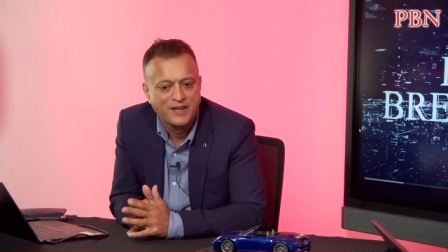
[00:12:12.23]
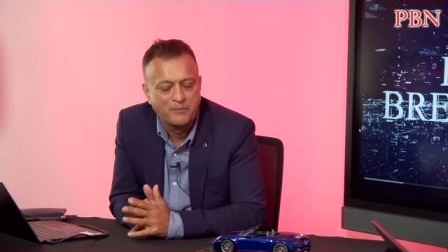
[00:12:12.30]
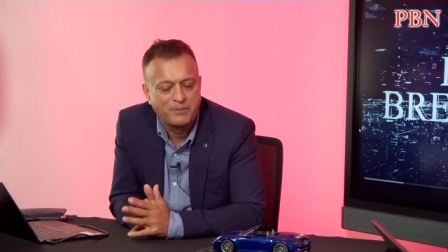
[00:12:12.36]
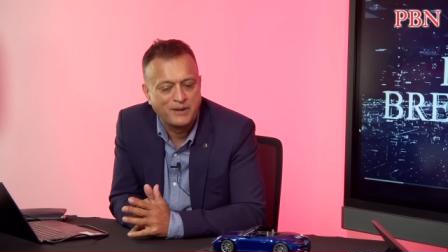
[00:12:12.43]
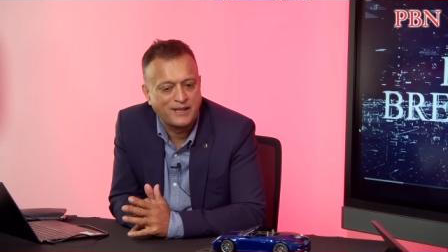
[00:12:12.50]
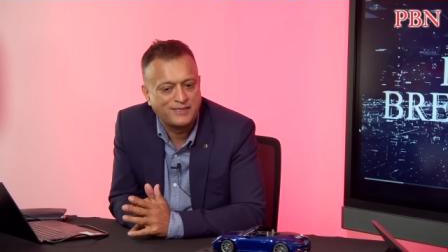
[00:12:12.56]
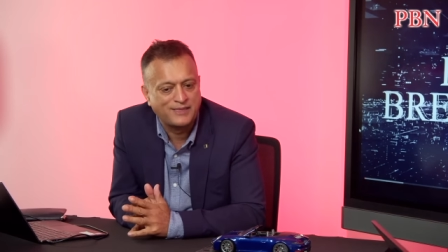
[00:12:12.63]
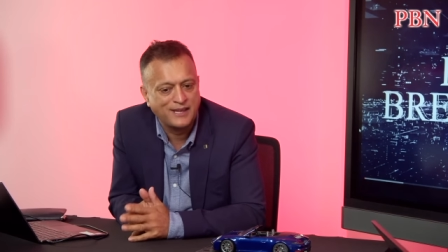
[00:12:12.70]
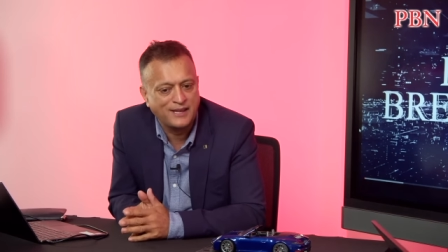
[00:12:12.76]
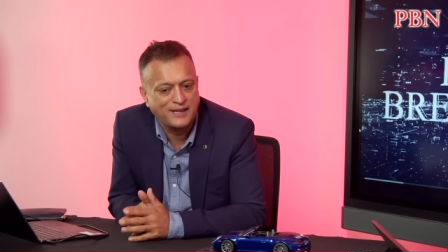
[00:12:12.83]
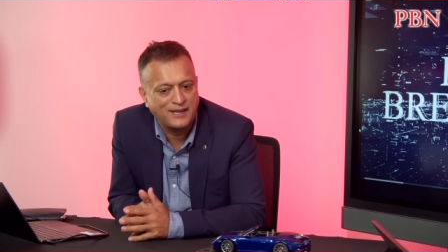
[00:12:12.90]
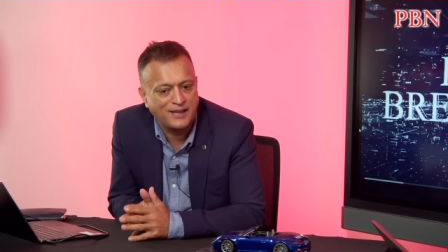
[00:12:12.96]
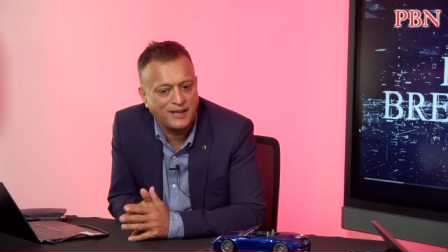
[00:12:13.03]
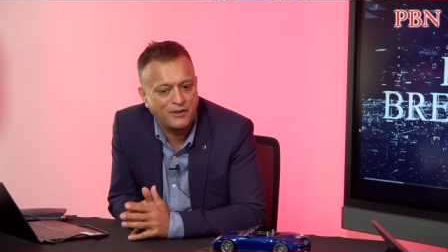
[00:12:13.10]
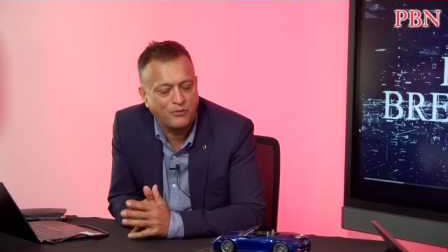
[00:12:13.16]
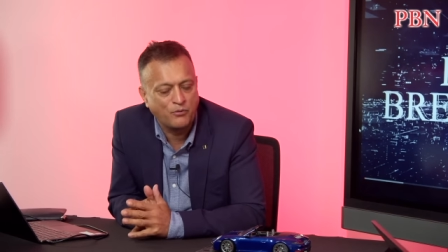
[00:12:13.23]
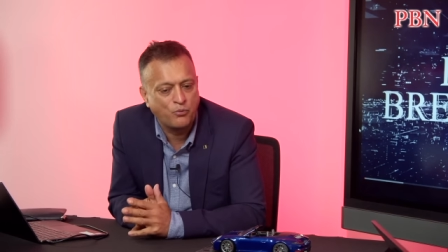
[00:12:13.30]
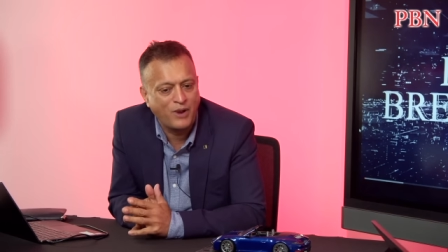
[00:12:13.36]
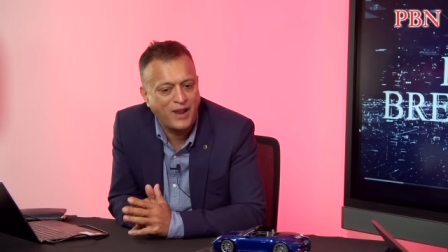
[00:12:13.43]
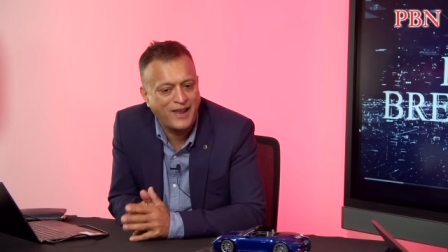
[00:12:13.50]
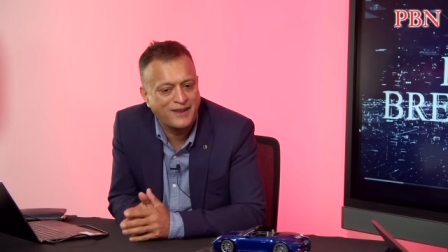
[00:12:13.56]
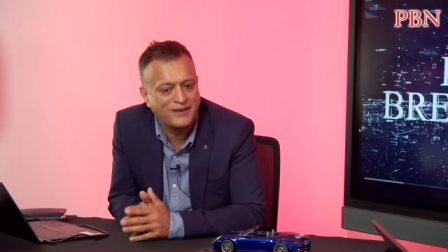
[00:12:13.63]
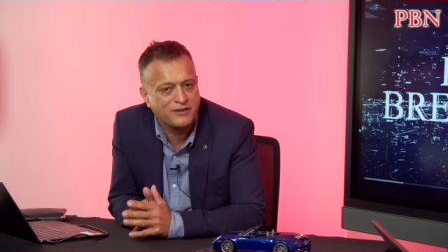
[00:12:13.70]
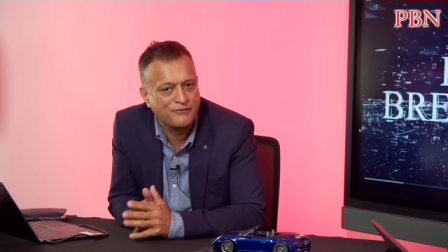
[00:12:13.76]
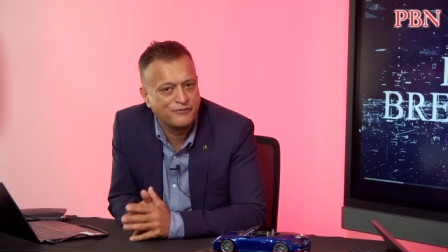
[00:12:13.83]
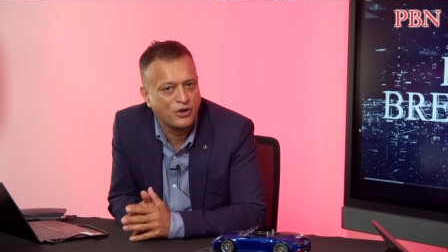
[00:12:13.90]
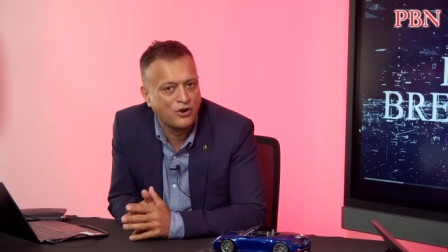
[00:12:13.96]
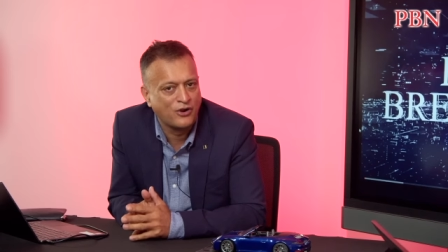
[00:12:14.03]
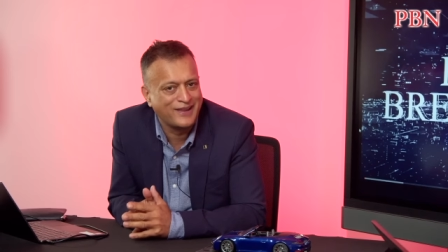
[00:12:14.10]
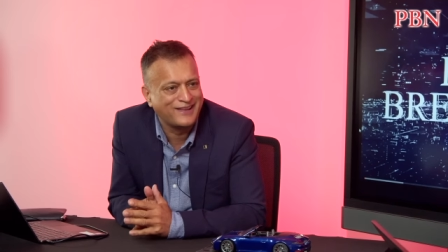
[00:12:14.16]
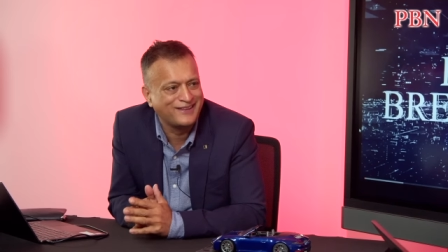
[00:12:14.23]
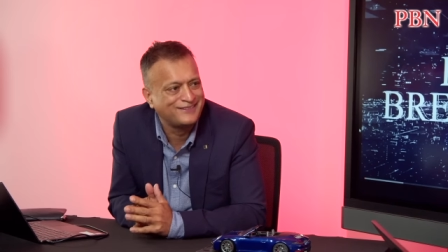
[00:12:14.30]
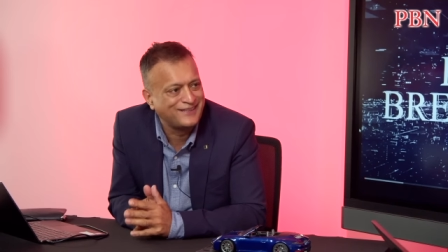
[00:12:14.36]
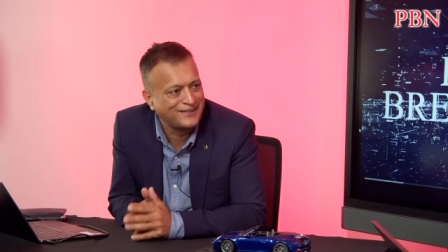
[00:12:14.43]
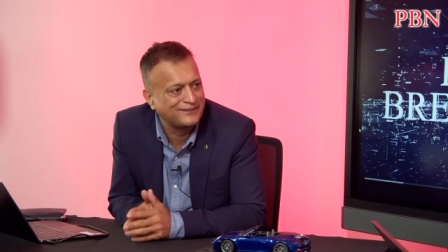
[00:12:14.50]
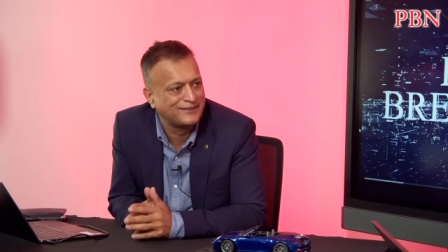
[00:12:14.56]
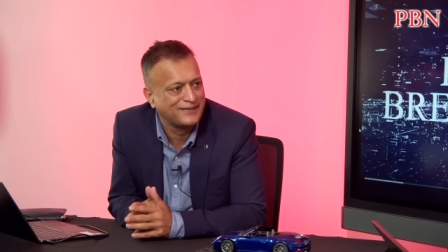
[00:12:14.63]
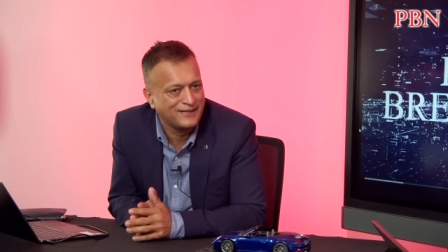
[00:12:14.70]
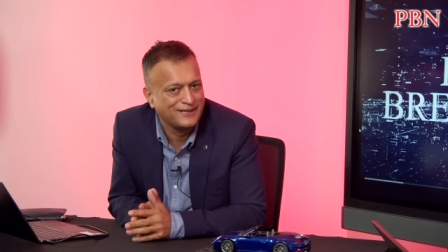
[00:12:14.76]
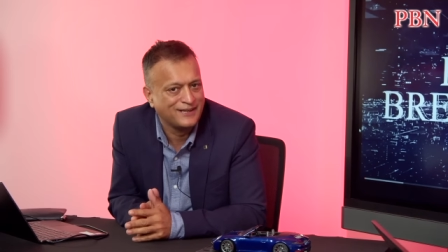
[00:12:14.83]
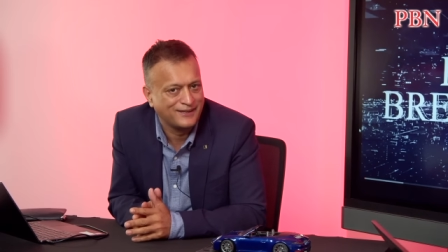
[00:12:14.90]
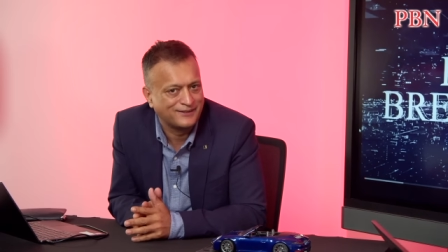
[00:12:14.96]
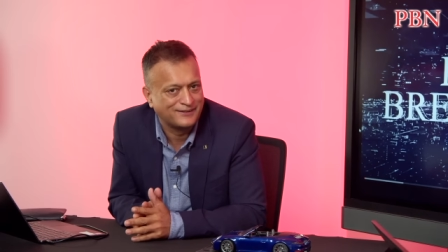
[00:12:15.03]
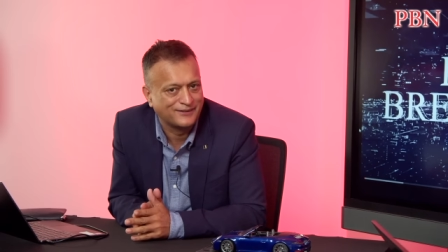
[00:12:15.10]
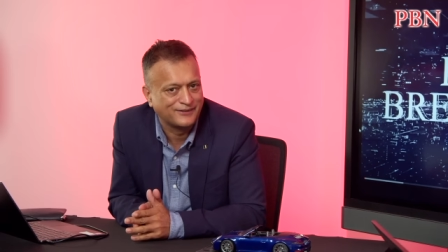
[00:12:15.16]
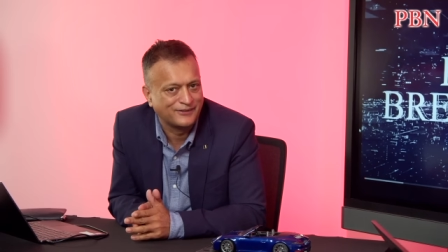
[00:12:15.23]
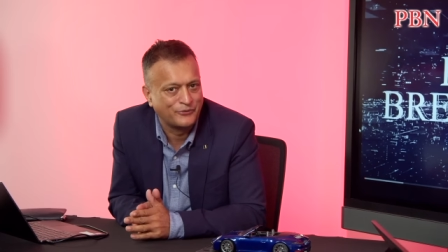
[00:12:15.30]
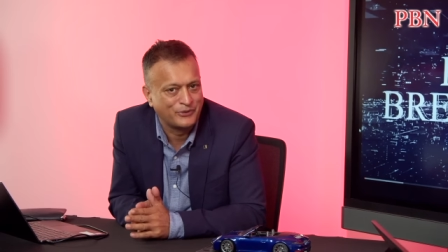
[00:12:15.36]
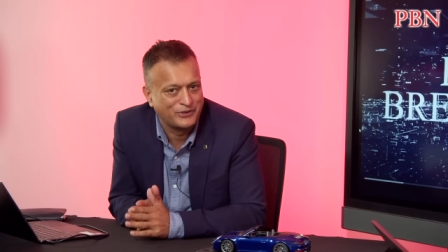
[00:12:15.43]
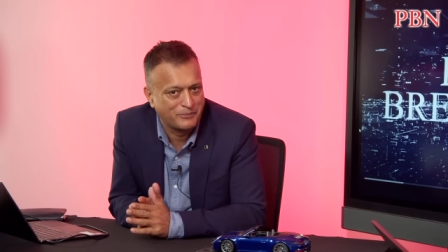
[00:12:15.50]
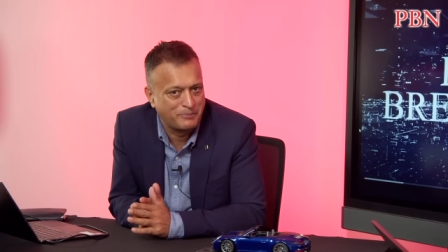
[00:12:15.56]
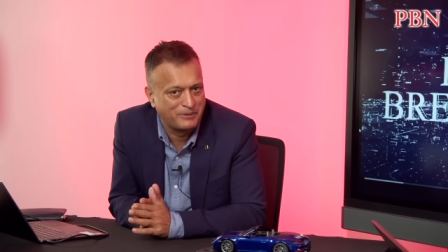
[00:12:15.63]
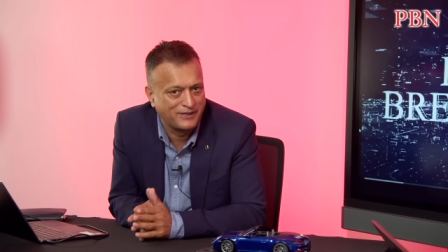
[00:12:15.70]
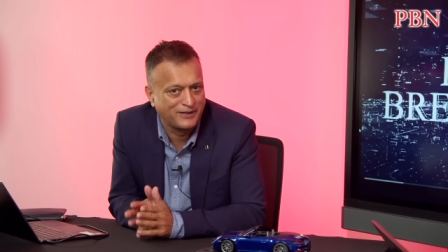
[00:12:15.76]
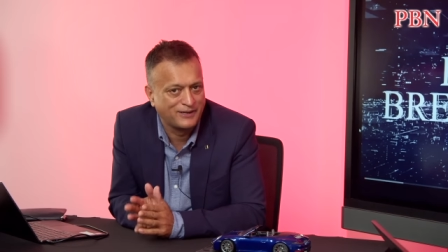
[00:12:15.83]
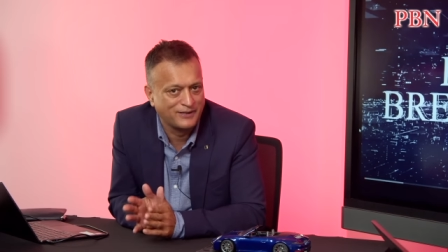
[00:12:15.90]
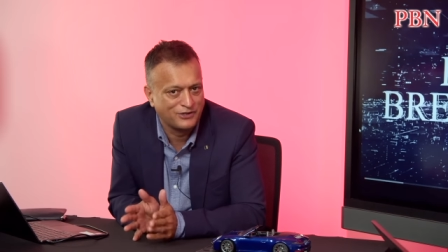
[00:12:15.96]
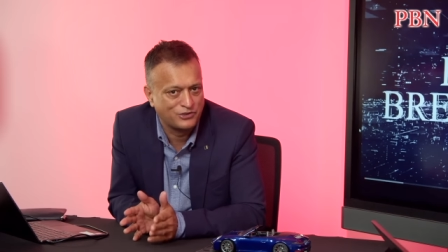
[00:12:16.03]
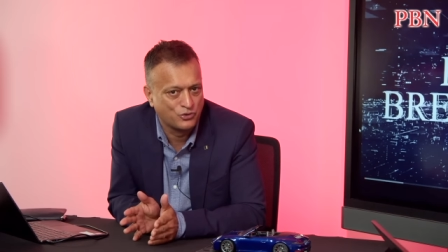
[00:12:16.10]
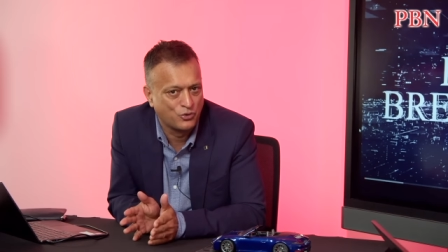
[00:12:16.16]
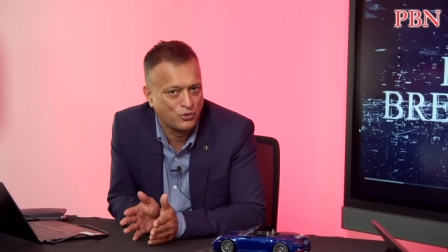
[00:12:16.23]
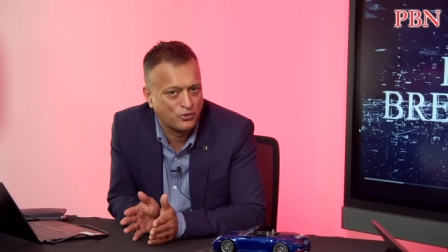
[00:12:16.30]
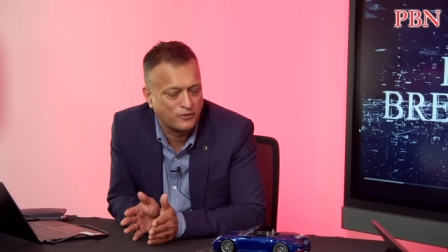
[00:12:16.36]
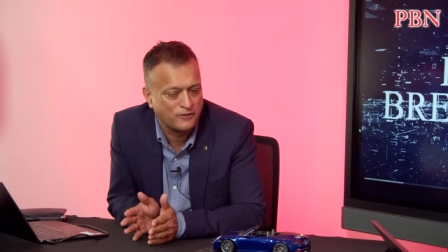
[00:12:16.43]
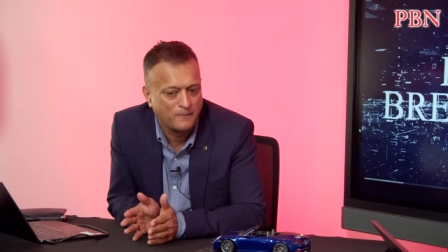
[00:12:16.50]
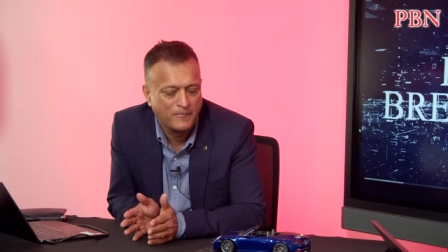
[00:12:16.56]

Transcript: But I think it, uh, where you've got existing leases, which are particularly short,